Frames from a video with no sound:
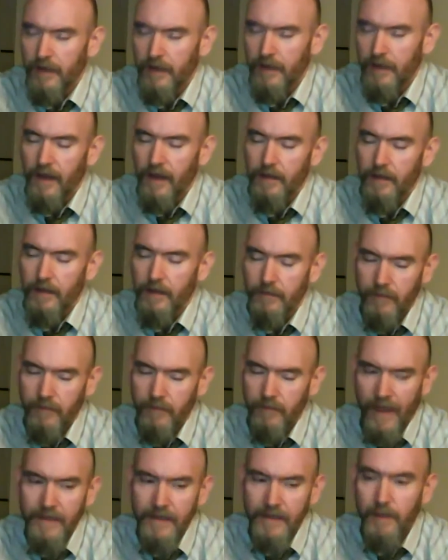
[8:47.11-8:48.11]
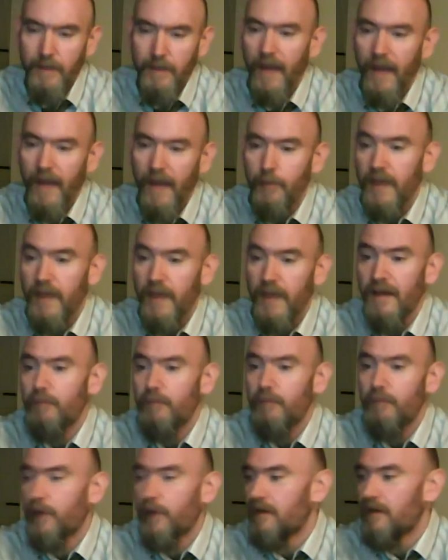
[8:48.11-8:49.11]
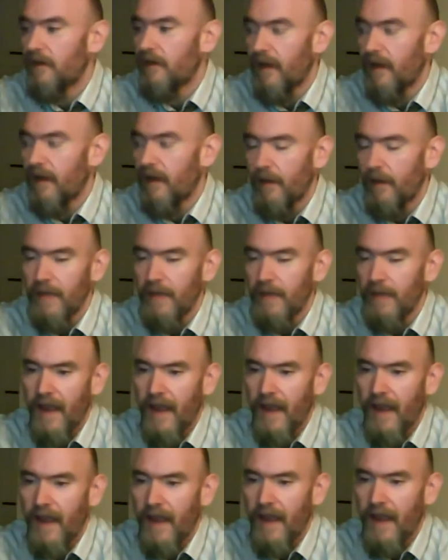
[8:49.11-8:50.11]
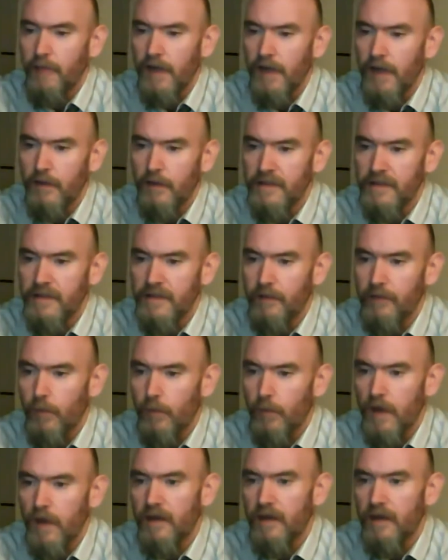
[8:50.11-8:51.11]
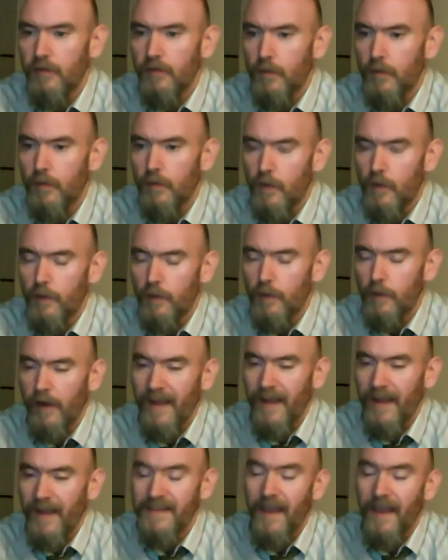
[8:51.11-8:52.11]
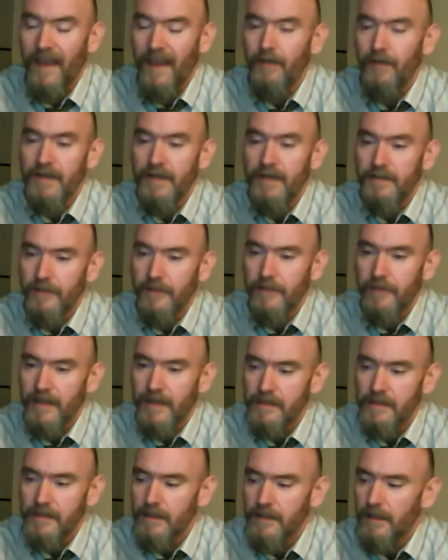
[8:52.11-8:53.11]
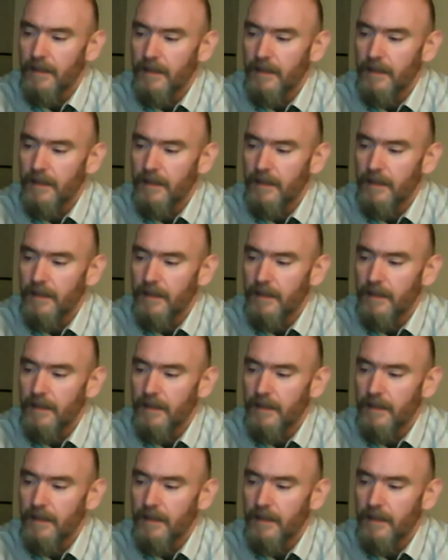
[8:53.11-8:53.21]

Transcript: That is my opinion, but I mean anybody who has ever walked into a Walmart has evidence of this.